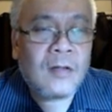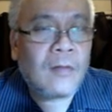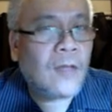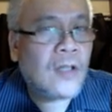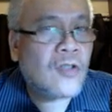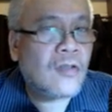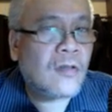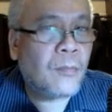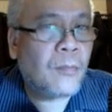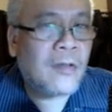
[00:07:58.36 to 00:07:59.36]

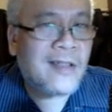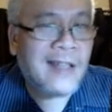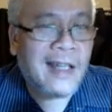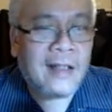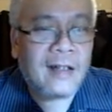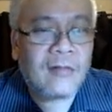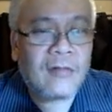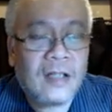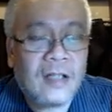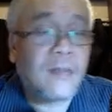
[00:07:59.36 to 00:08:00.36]
convection pulsating out
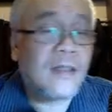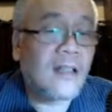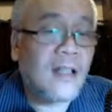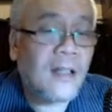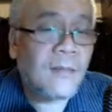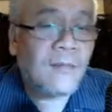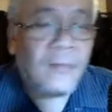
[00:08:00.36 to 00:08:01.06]
as of this time.